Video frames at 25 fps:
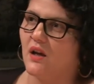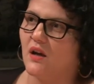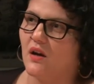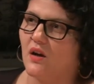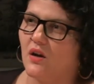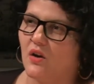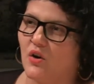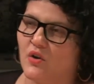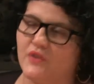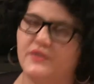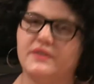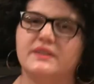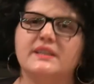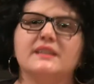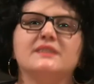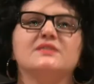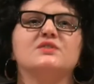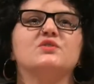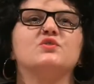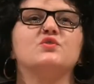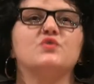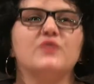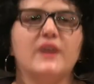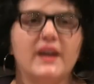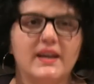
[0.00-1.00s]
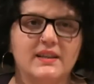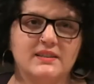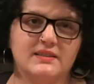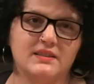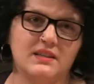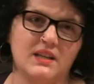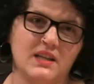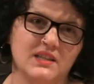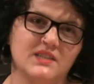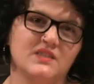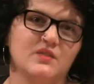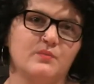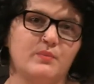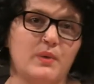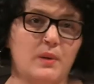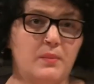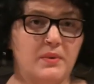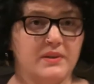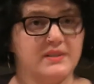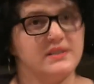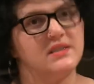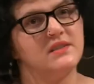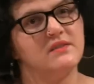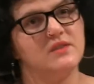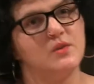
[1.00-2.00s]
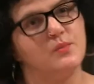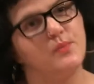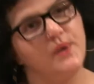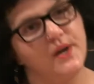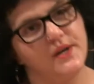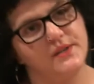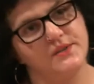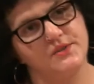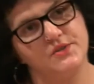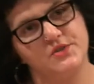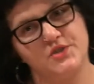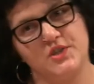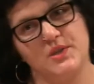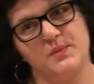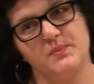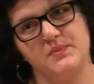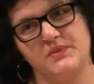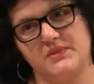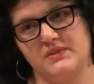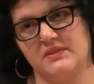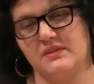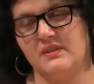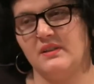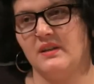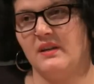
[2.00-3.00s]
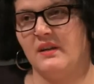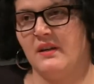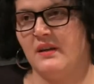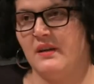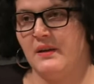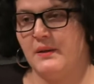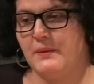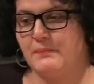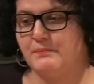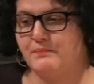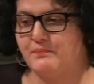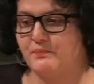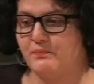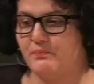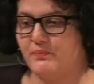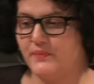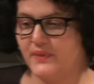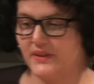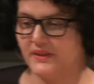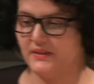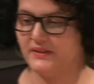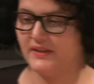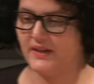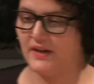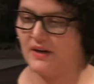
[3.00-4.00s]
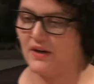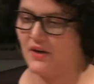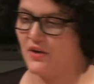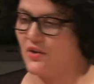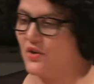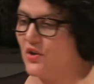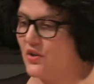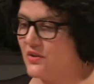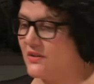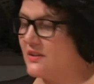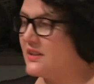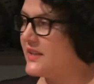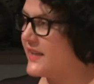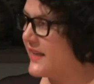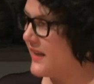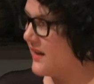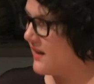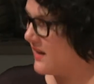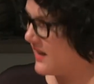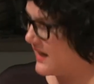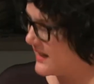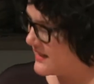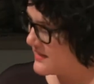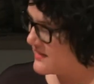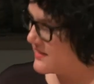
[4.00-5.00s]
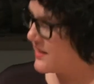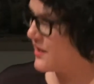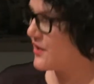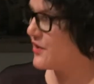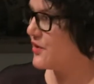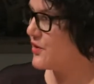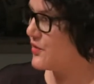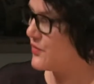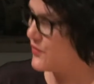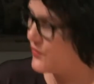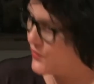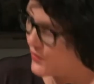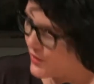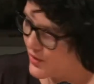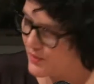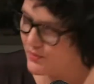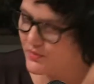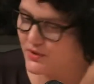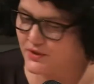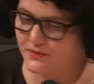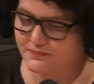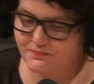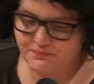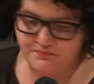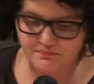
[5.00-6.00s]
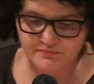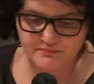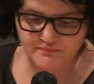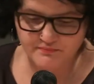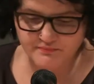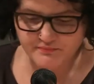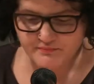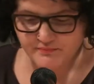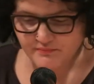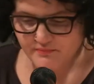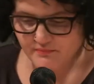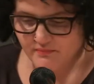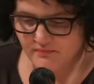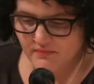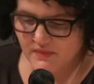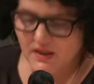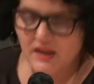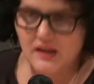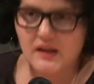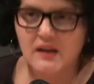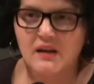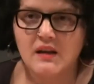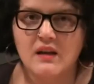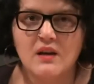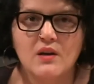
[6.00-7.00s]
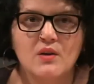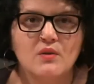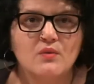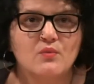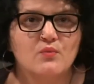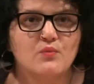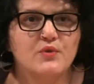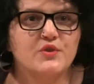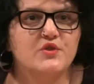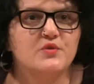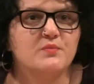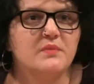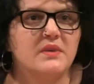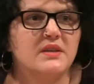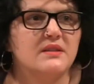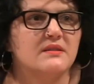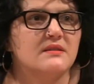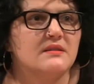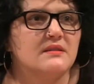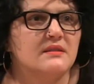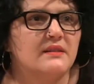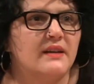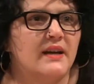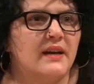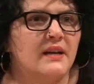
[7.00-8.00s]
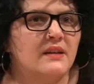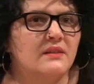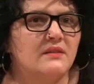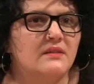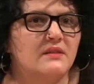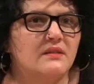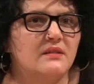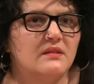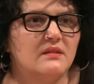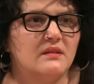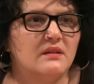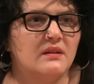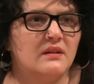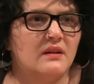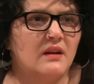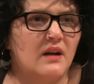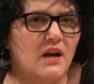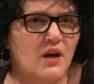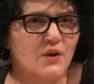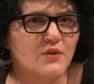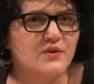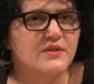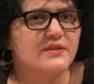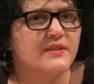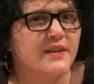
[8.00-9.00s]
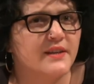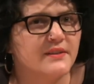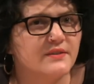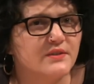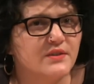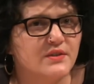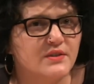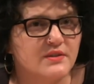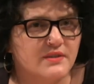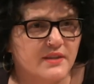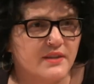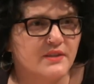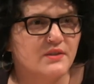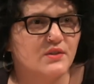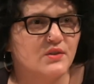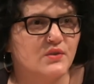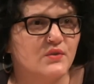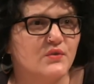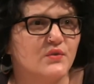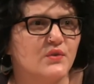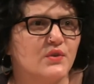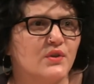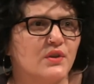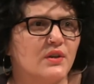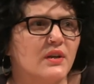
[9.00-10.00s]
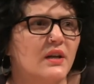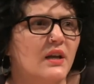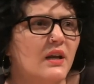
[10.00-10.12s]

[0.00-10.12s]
on this trace, lots of public-civil partnerships, but they're not legalized, they're not formal, which means that our Center for